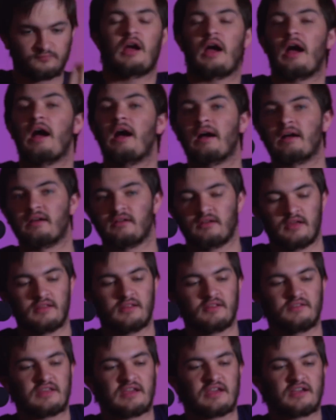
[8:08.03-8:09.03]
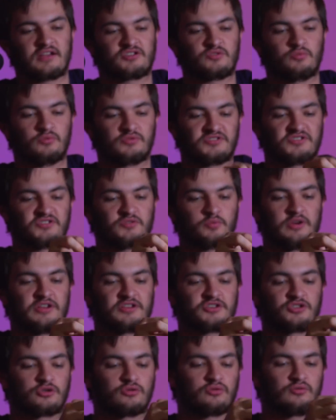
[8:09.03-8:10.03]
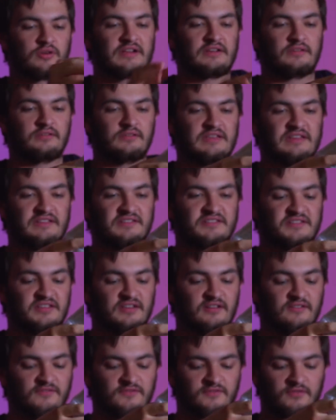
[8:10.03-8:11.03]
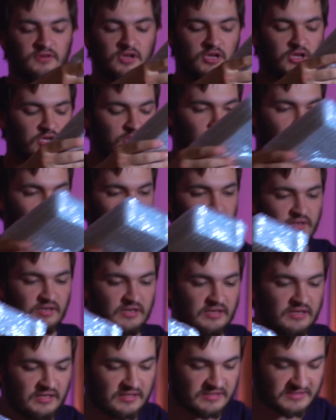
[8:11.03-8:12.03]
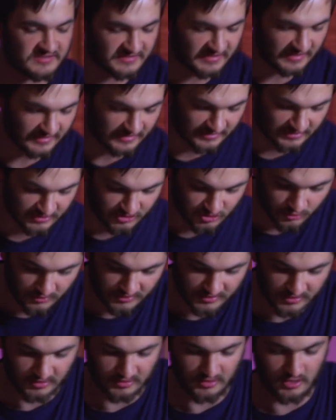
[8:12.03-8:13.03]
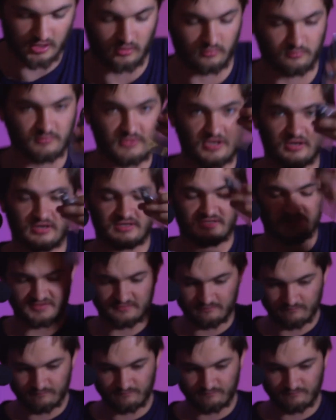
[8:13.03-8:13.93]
And then the actual Switch cradle itself. Why didn't I get a second Joy-Con? Oh, here it is.